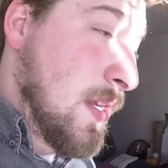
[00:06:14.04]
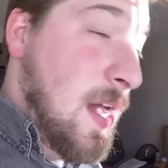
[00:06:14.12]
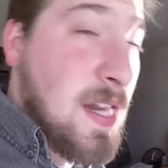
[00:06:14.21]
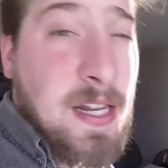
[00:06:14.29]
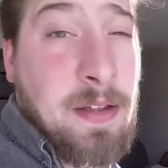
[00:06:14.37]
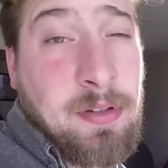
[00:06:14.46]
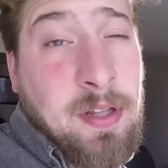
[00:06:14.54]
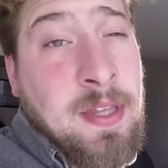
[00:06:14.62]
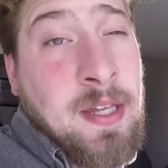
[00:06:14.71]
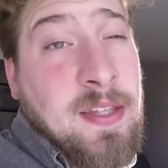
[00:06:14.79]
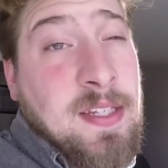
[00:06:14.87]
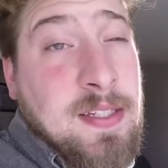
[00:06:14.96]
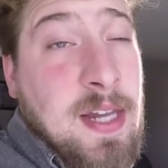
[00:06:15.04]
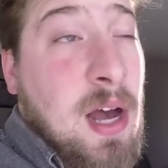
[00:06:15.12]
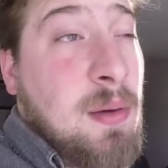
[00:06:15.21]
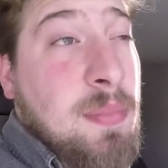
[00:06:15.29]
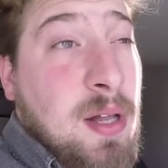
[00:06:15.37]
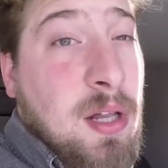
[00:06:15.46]
I definitely think this
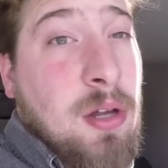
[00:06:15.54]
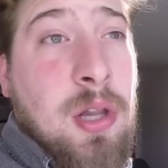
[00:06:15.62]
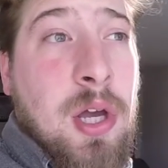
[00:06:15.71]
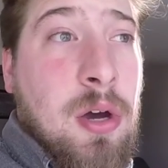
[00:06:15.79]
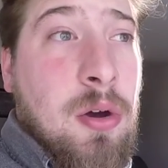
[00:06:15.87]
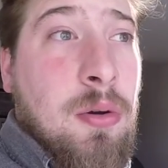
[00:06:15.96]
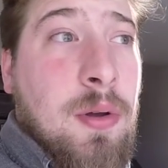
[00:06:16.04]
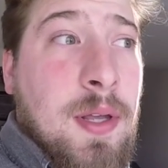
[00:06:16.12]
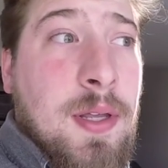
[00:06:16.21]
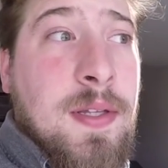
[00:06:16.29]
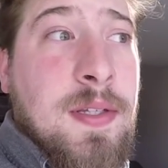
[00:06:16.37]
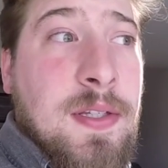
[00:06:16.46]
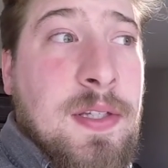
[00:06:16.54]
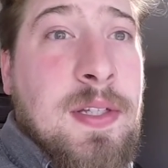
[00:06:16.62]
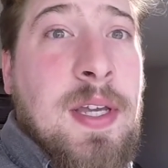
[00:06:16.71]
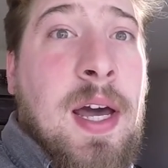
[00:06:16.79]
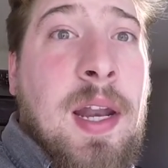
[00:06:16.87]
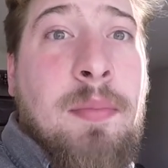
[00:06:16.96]
down pillow, though, is
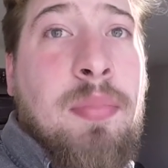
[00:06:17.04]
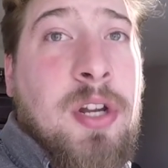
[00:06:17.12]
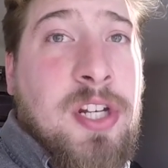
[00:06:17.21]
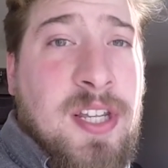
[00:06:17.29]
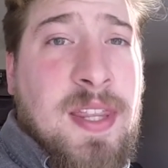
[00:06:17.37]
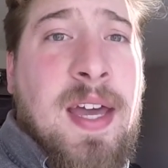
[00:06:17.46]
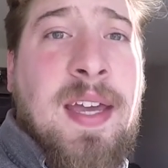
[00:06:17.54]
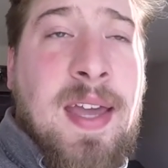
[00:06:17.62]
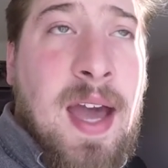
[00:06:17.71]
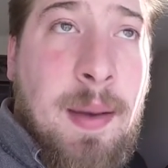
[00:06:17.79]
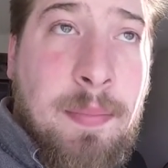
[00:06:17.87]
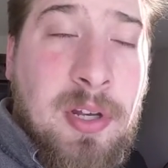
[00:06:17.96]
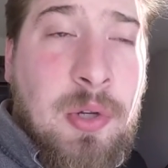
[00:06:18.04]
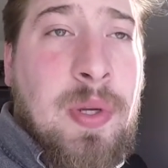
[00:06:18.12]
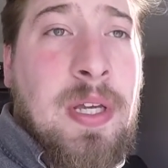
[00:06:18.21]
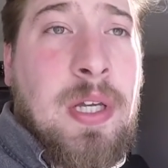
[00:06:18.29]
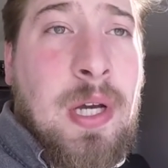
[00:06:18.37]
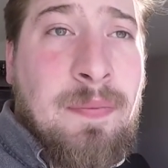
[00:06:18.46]
kind of bridging that gap
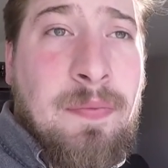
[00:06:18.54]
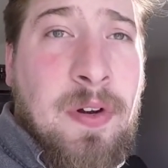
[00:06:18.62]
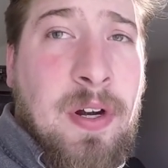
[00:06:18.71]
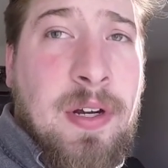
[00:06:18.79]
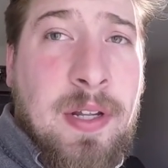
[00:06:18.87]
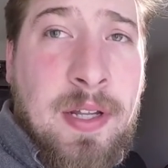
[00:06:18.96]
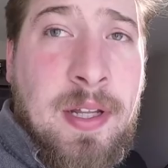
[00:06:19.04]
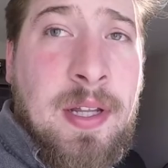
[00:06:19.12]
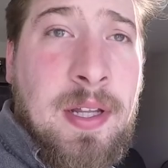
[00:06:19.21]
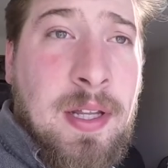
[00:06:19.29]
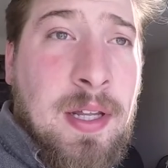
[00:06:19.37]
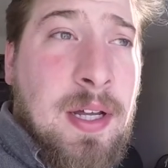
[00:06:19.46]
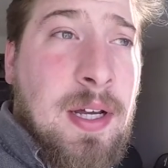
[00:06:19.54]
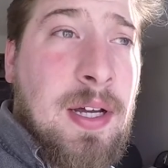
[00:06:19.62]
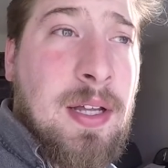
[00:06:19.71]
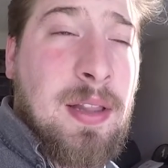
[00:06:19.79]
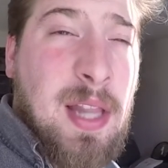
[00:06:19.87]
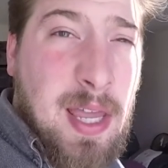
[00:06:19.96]
between comfort,
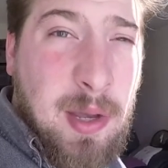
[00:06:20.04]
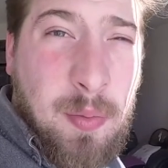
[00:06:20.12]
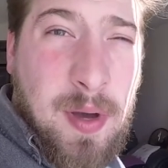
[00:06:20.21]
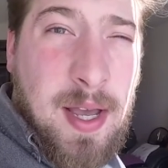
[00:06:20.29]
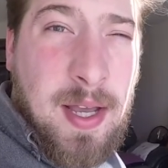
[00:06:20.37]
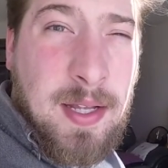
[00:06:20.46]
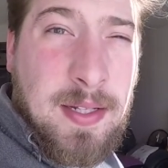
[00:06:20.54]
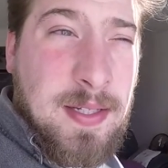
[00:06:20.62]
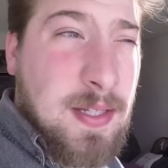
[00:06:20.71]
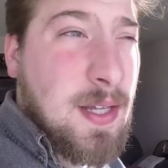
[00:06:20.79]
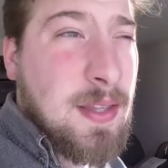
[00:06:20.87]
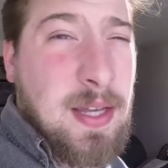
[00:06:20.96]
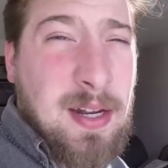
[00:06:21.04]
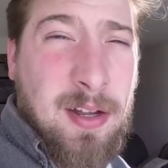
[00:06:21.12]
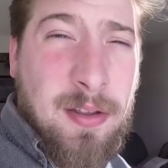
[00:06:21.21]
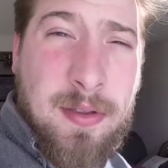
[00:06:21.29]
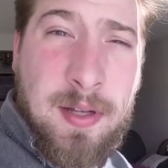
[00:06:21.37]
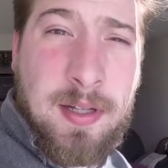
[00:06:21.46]
lightweight, and that
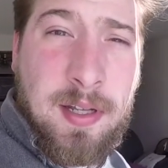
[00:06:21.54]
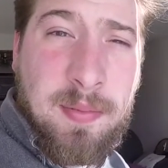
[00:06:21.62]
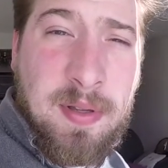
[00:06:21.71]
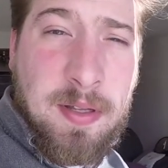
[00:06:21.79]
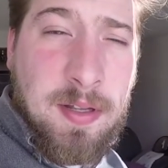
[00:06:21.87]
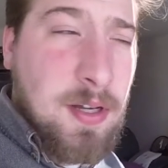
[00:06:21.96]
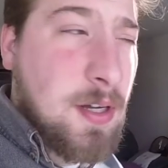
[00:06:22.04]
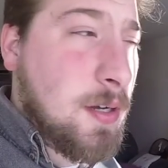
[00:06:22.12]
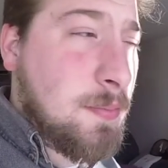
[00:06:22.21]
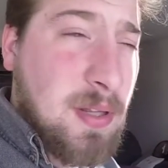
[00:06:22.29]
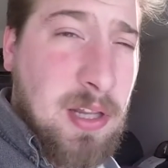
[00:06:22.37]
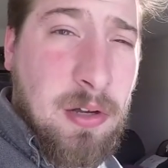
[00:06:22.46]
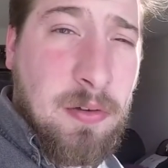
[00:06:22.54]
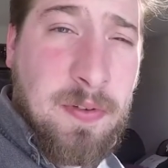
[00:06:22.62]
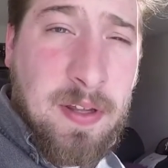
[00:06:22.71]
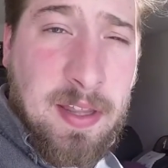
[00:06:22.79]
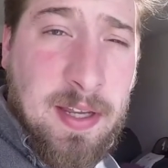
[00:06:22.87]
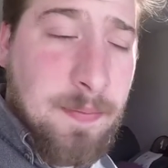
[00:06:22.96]
authentic pillow
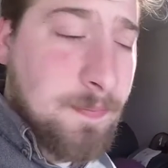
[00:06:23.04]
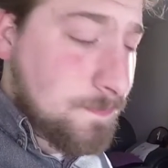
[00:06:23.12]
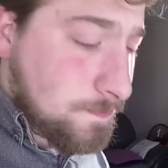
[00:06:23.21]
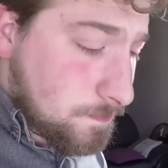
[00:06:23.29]
feeling.